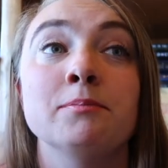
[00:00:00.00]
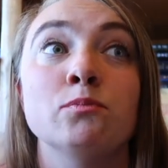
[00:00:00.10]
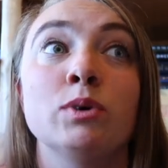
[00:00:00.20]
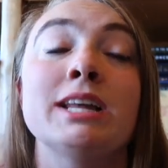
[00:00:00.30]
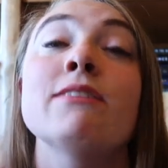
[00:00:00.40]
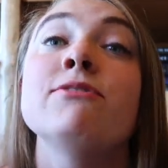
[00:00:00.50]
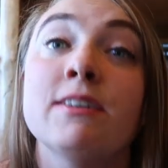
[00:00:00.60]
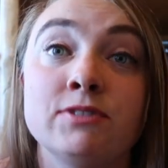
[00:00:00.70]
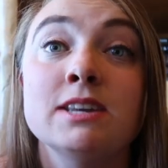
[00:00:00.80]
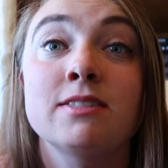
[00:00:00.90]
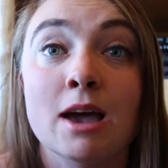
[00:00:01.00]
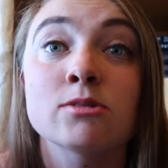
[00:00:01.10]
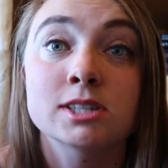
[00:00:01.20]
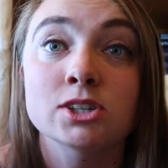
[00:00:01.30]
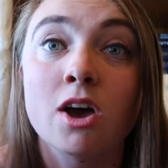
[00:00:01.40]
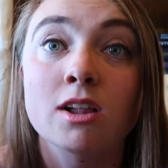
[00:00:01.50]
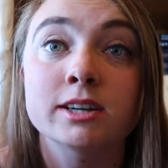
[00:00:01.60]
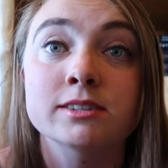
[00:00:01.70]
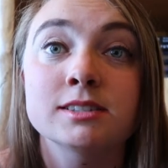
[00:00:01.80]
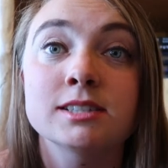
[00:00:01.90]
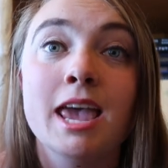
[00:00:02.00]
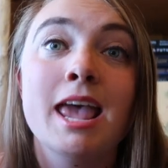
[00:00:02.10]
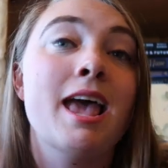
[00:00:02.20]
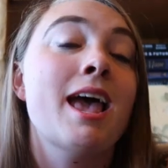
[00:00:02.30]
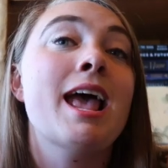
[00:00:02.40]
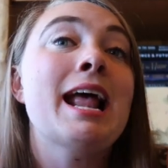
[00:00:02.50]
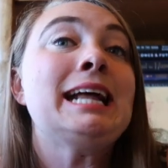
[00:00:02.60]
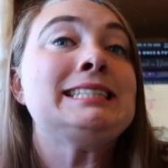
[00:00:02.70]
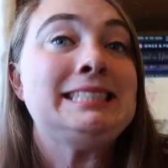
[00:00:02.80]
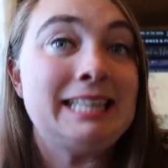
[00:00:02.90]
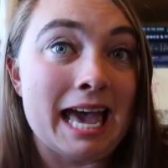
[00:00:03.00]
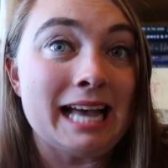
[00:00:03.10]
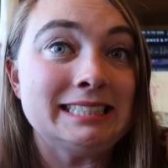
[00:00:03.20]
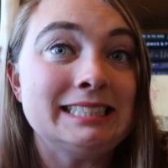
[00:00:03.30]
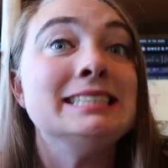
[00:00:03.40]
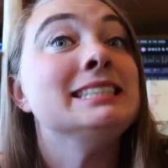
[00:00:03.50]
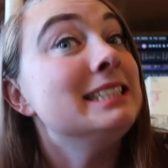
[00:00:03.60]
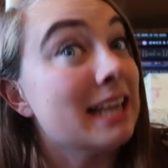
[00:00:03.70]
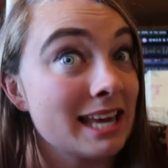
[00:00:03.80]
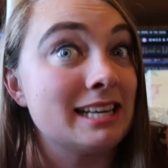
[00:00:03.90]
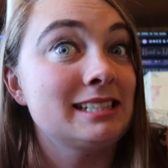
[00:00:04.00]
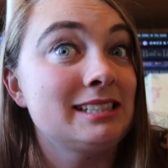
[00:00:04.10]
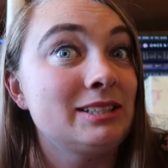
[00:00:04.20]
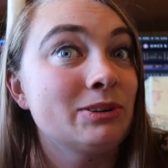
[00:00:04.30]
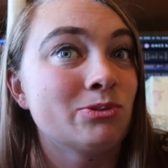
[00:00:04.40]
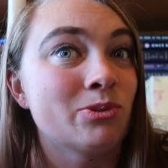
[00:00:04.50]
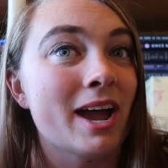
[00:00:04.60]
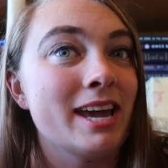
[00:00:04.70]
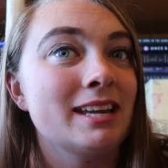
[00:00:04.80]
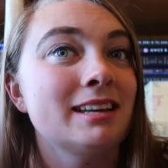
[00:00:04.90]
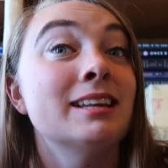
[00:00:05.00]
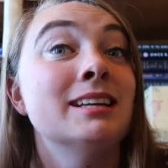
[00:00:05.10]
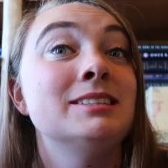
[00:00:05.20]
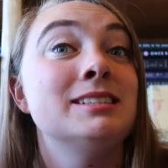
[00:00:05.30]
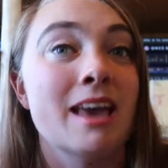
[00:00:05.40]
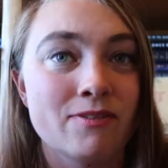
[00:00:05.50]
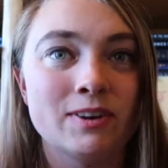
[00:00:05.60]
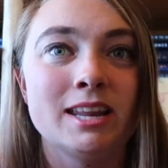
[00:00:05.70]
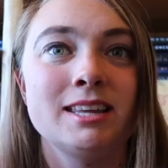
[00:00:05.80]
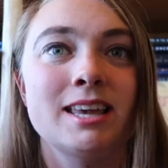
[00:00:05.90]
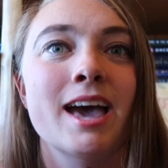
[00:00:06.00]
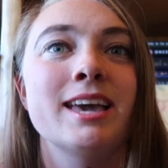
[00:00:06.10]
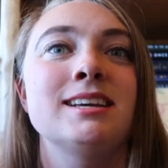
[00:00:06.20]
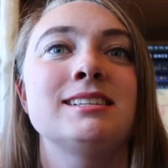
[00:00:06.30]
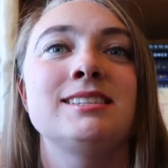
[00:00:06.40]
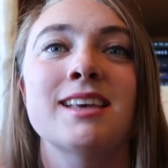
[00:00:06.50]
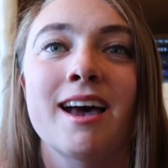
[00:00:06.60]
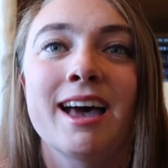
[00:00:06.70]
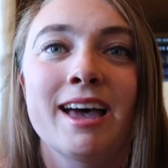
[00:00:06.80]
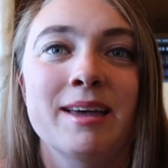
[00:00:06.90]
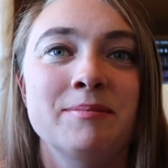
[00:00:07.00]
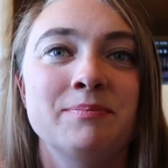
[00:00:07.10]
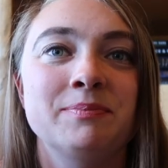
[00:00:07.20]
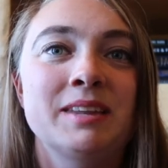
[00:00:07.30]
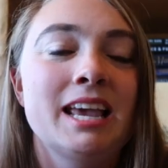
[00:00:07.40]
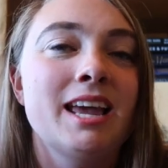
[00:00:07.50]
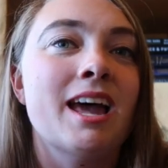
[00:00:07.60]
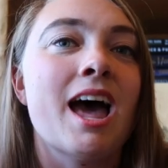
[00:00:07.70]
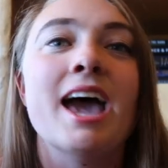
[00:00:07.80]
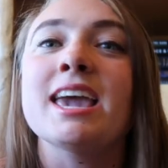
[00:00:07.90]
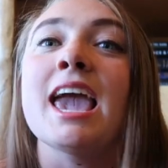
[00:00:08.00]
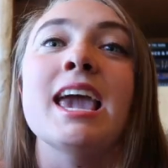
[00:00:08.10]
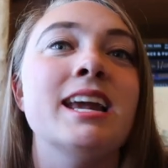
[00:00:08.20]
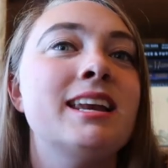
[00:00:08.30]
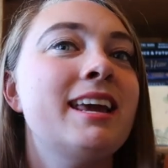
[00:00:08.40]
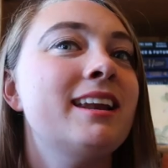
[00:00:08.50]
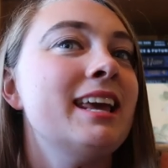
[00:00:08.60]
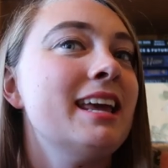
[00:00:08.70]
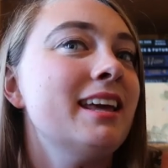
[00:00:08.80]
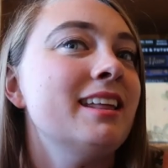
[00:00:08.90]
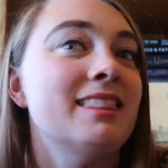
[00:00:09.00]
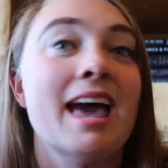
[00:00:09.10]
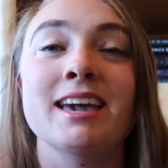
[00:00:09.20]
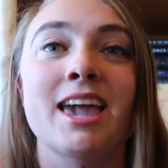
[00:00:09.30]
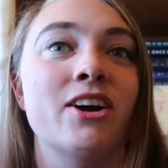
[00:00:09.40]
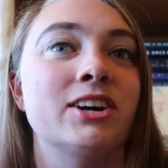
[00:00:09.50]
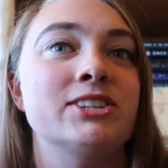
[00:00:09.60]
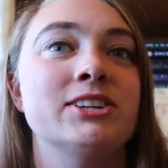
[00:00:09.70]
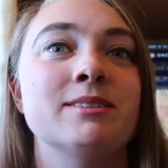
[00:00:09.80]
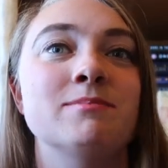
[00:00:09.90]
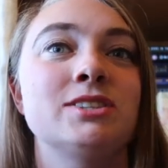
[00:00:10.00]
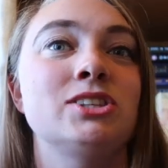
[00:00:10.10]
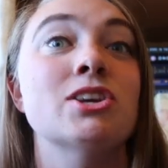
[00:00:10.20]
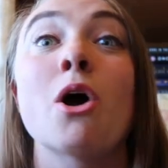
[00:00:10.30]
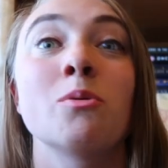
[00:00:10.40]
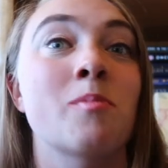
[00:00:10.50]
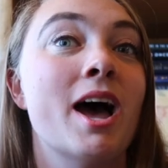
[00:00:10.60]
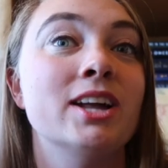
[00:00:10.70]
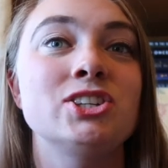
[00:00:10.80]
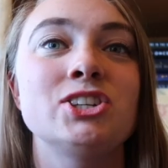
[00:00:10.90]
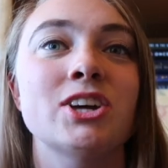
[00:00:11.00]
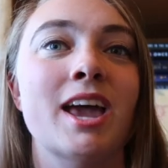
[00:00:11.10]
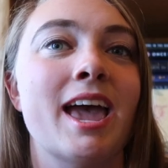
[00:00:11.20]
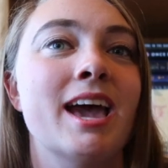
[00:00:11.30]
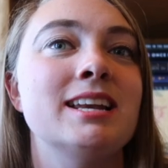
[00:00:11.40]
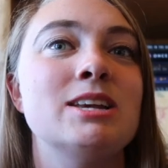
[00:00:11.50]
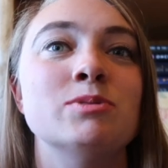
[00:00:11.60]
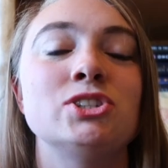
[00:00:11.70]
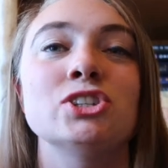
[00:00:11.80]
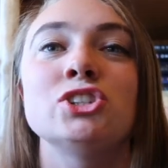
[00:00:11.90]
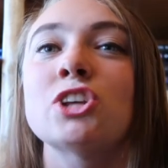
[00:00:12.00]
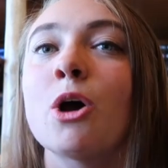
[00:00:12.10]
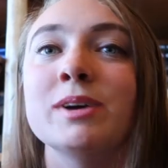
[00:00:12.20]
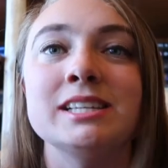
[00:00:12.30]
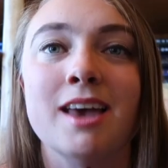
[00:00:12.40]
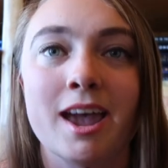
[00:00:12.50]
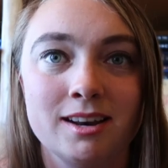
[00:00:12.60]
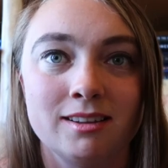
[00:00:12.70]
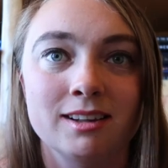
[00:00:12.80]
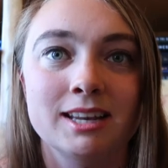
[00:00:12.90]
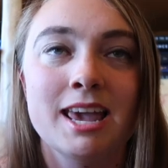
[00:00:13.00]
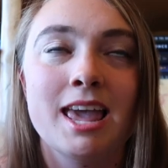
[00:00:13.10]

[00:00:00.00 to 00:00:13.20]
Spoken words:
would get $50,000. Yeah. Yikes, right? Definite yikes. I hated that character so much, and he was just so entitled,